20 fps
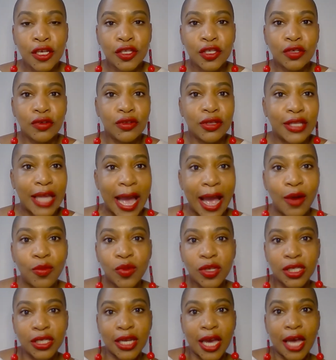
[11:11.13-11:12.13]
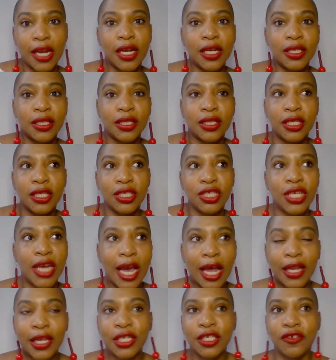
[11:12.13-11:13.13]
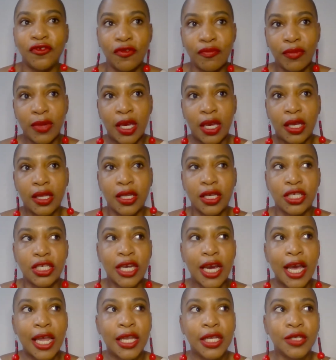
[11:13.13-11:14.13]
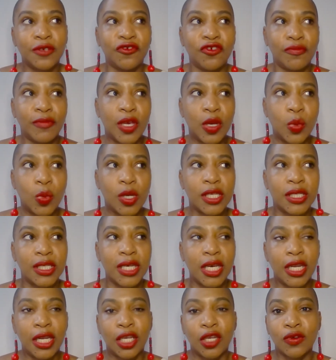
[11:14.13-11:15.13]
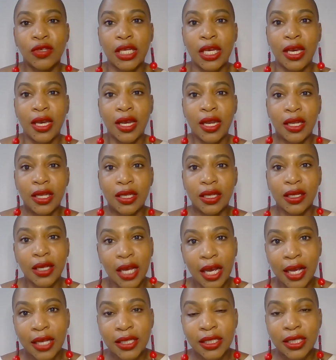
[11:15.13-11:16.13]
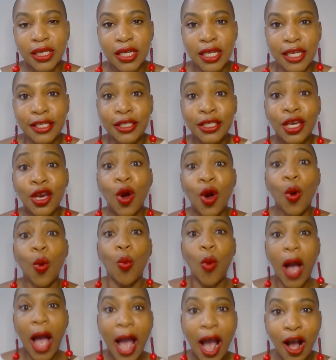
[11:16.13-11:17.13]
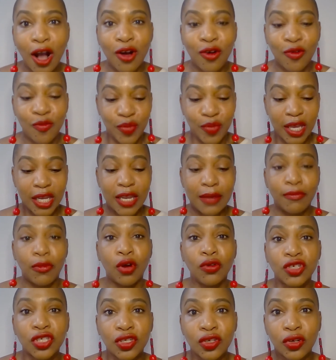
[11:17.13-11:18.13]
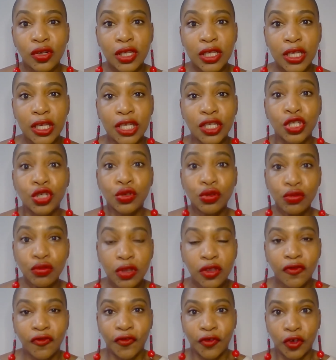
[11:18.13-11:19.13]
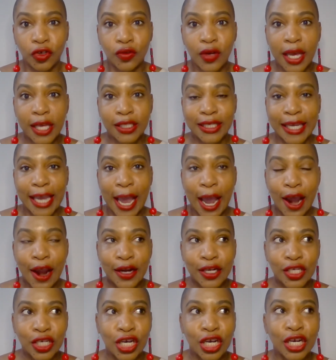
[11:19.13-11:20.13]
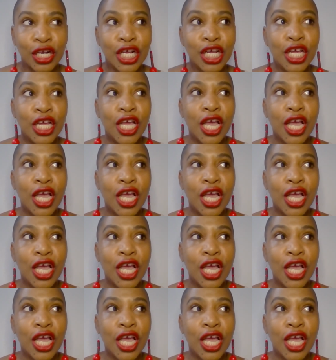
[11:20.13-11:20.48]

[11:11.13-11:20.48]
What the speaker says: So that was not the challenge for me. The challenge for me was hitting those end consonants while being emotionally truthful as a character.